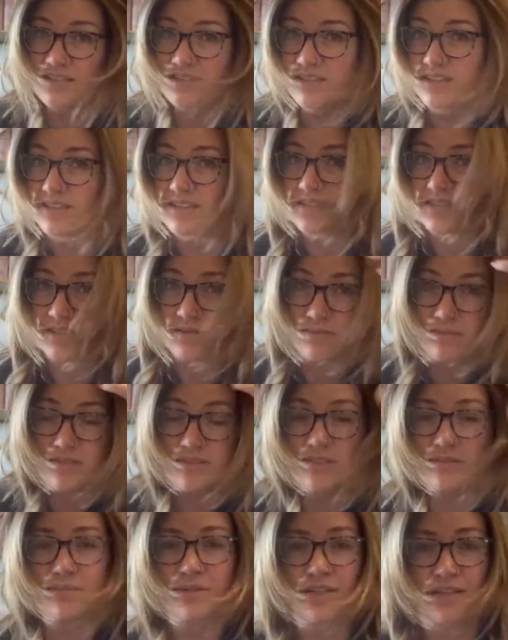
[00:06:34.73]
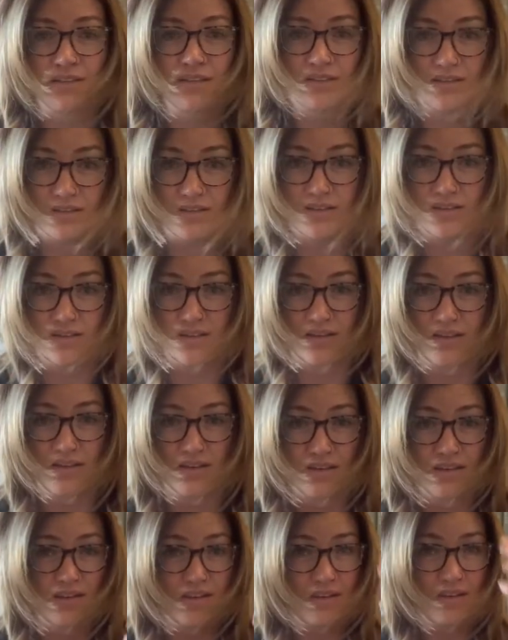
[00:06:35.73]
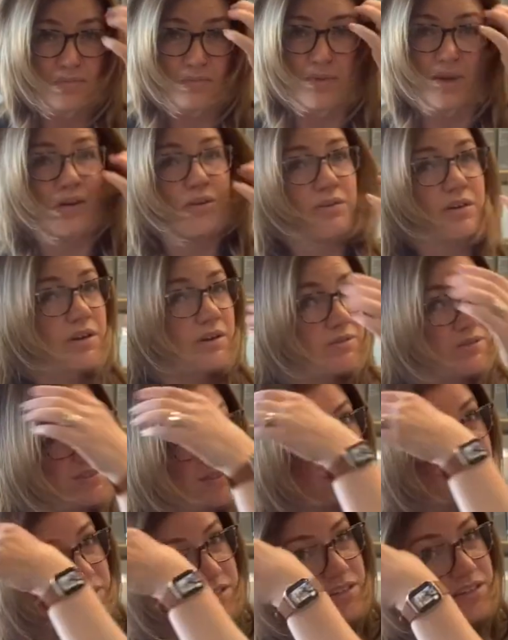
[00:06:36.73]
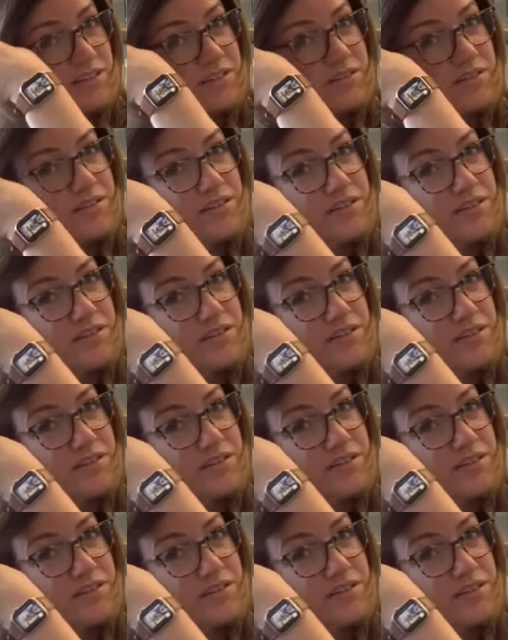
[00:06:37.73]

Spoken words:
That seems to be about where it wants to go.